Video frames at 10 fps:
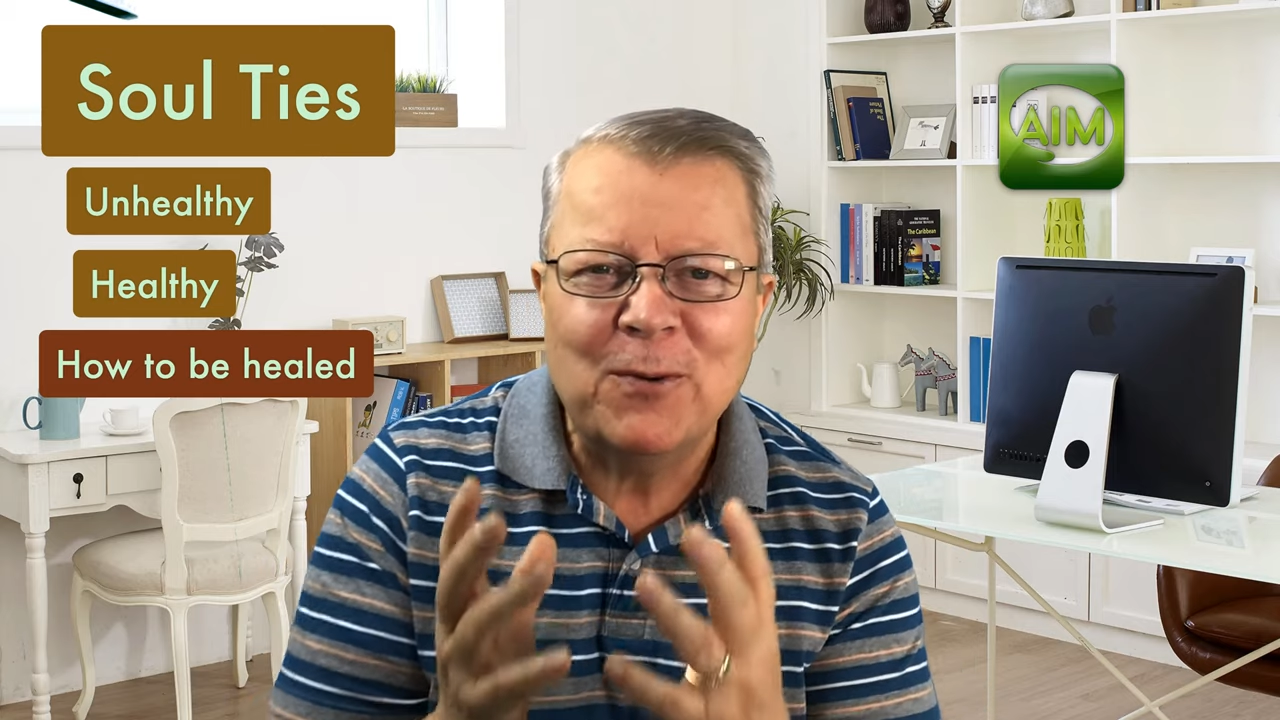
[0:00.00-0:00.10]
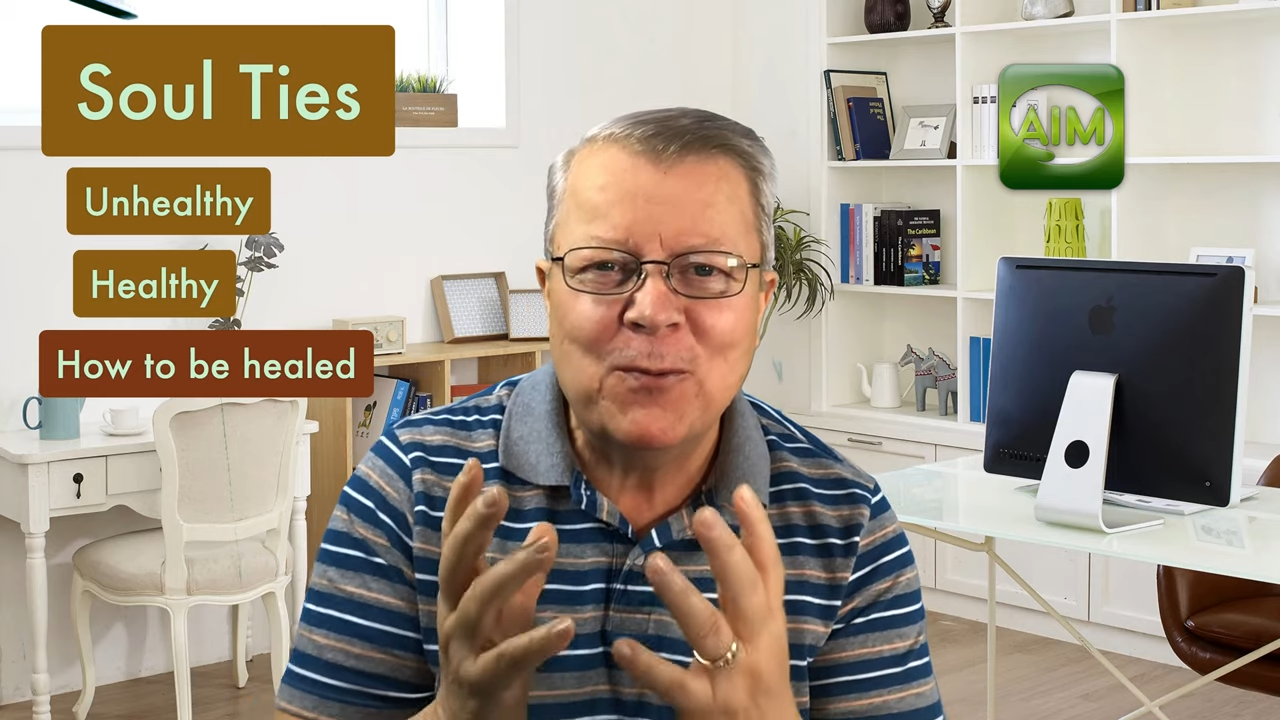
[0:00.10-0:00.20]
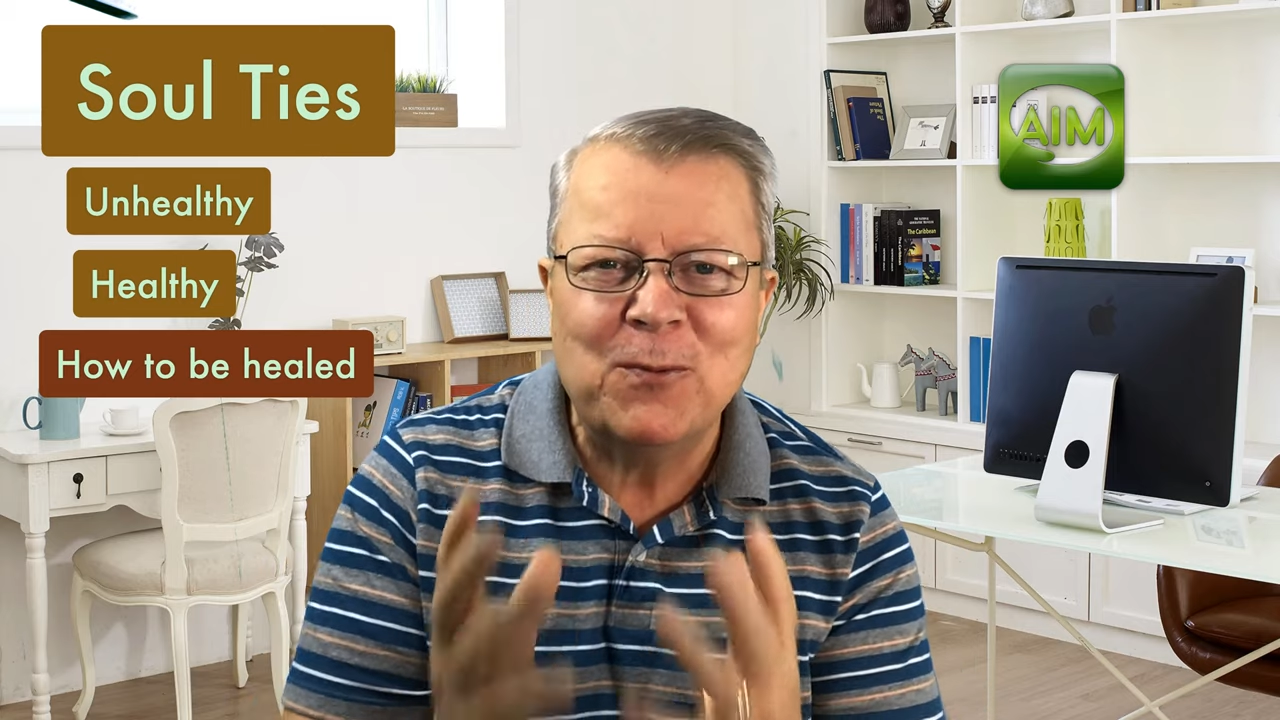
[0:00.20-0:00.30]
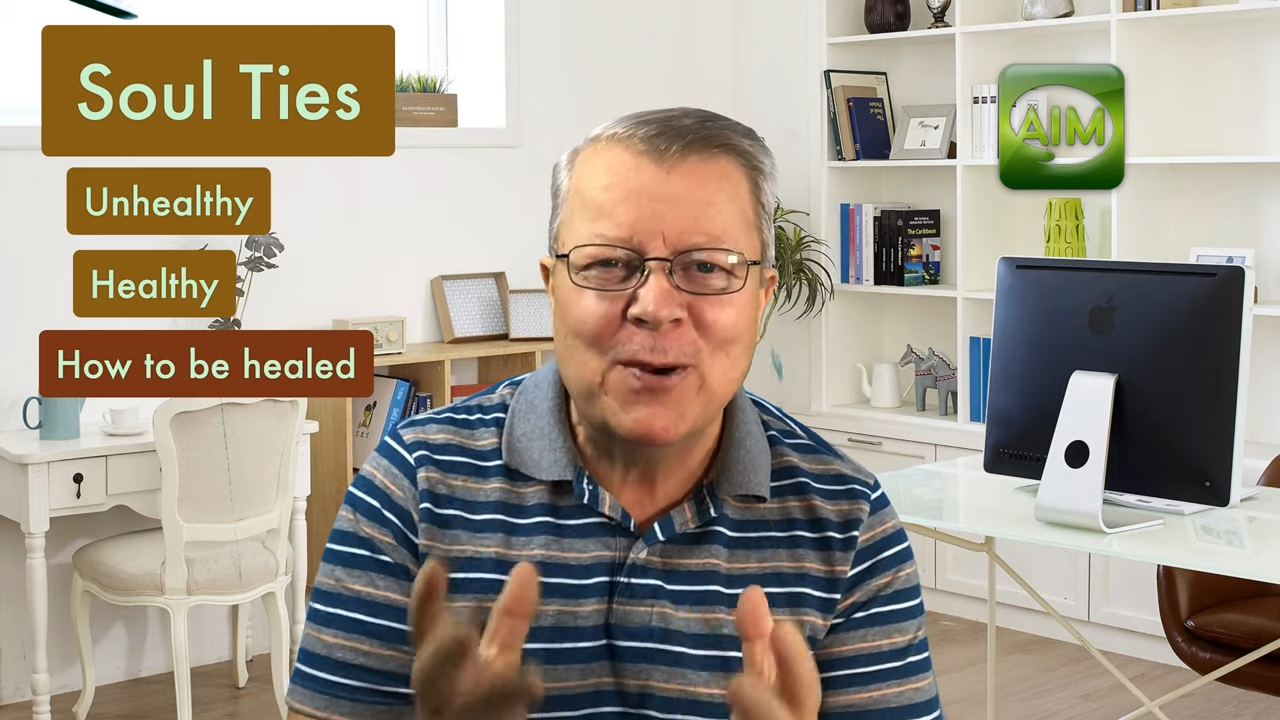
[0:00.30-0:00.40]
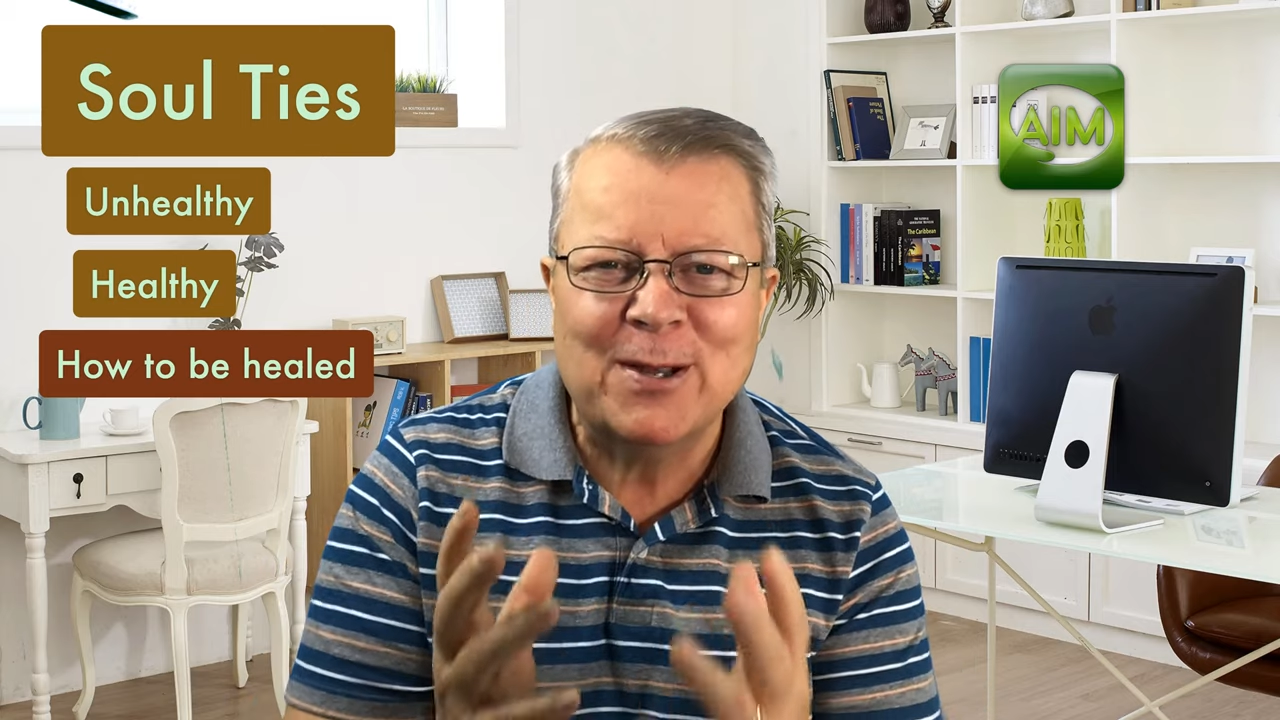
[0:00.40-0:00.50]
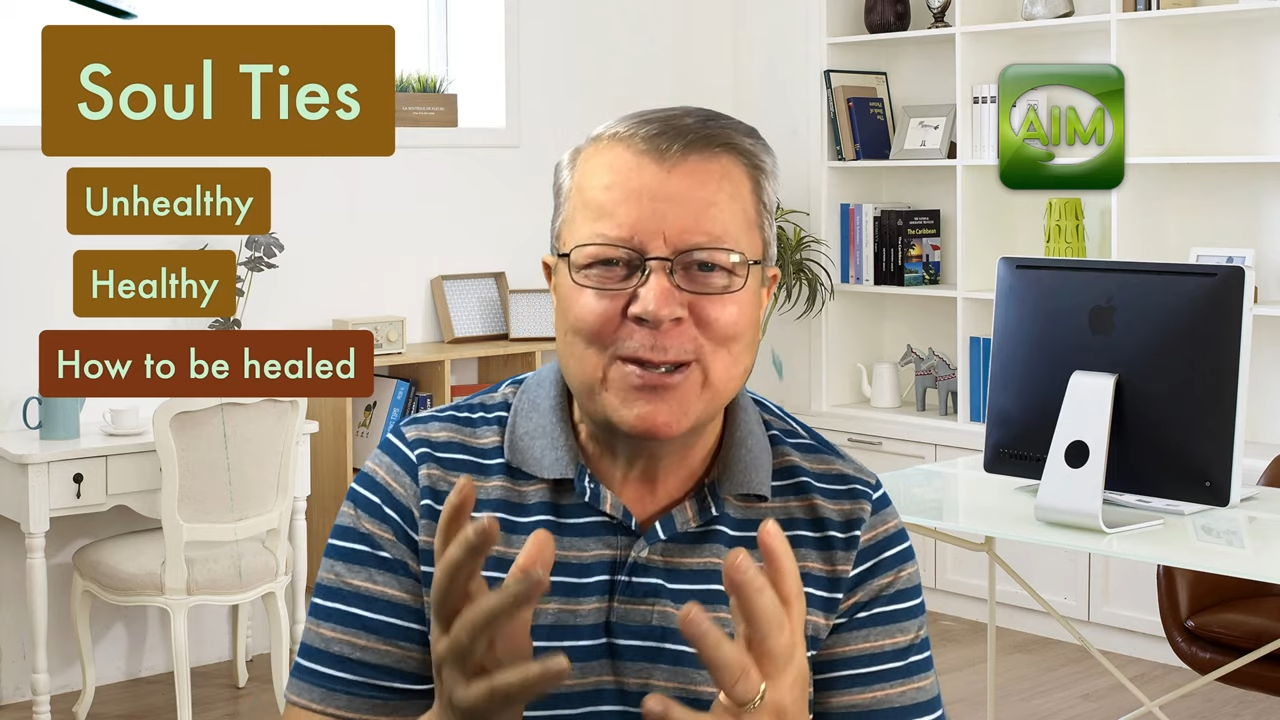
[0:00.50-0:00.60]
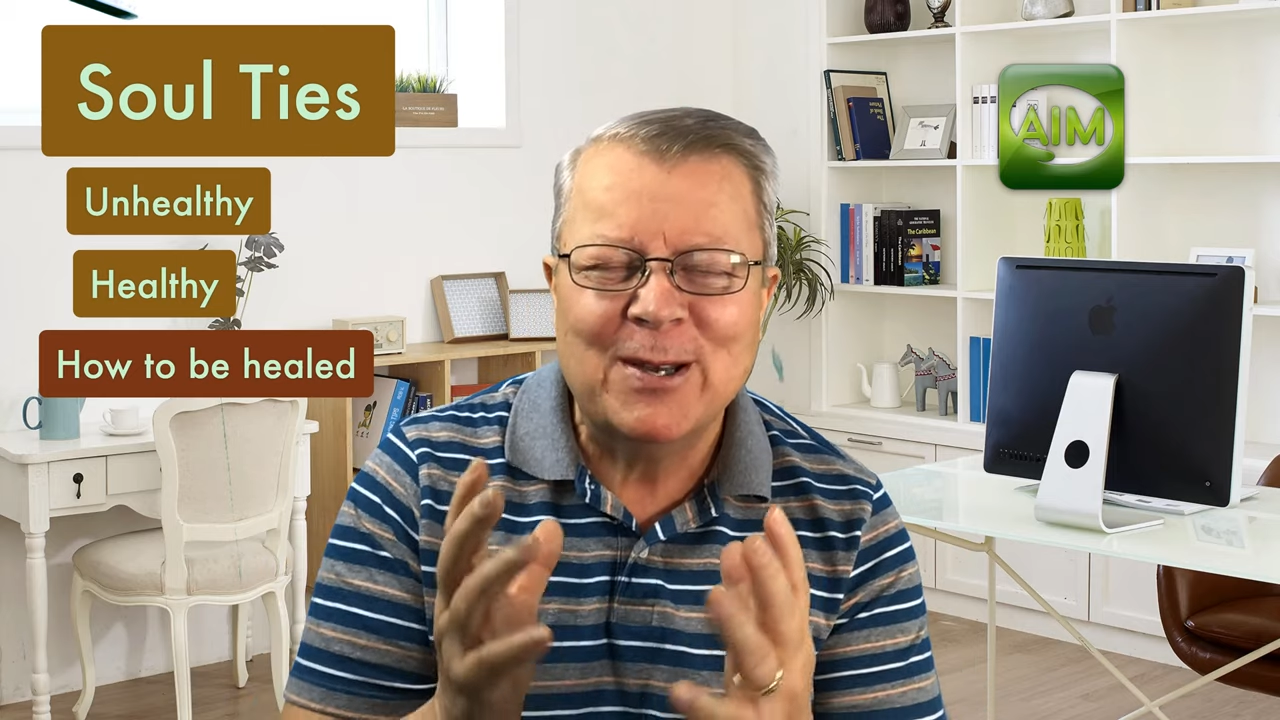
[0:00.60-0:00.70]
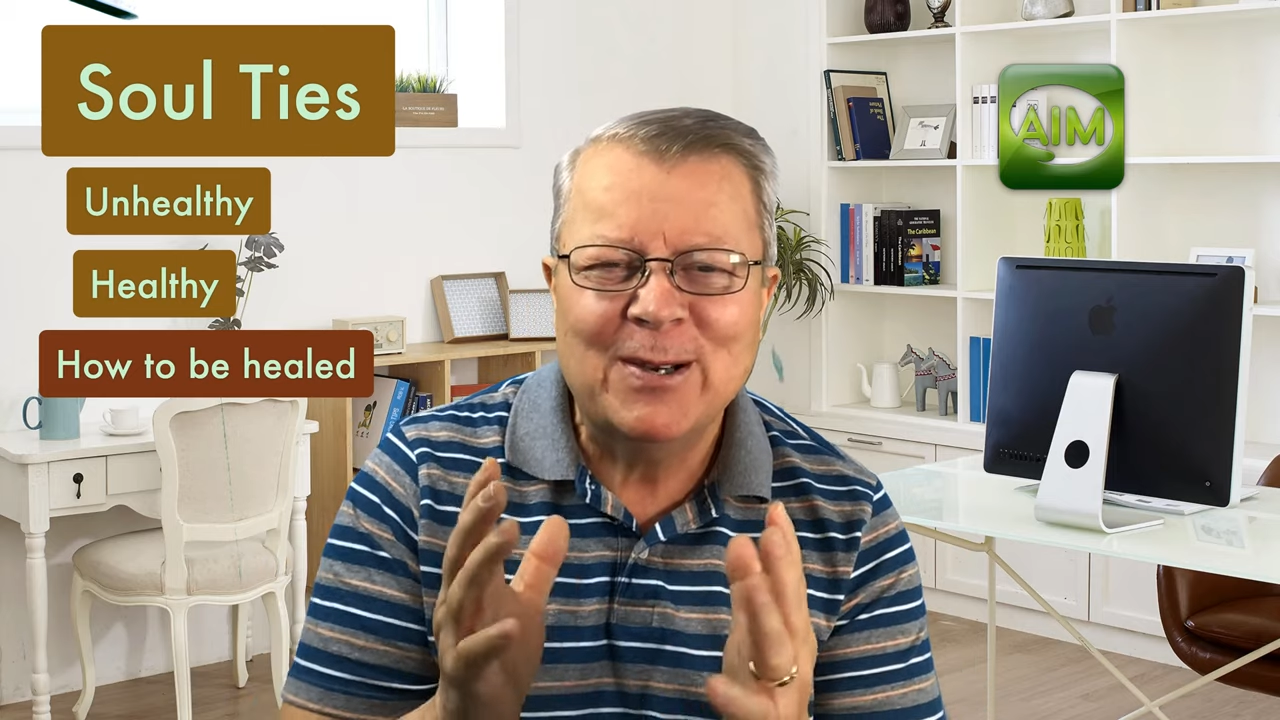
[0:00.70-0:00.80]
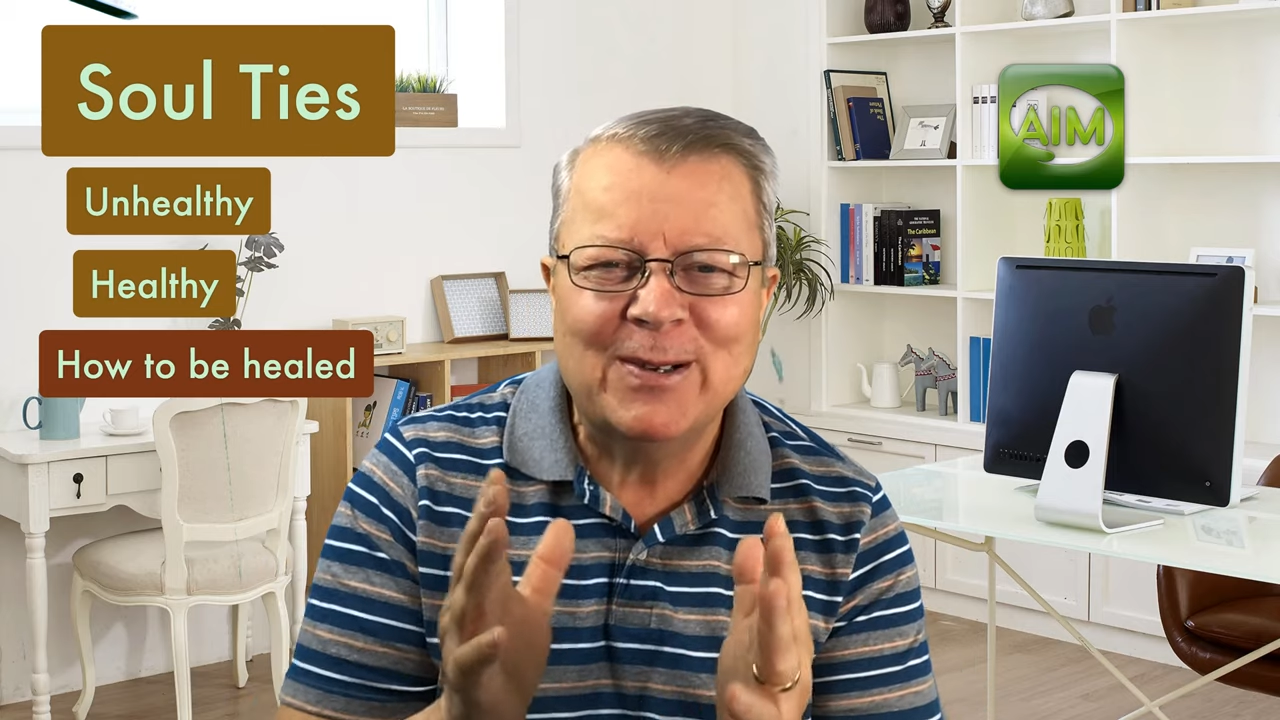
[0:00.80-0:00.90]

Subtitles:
with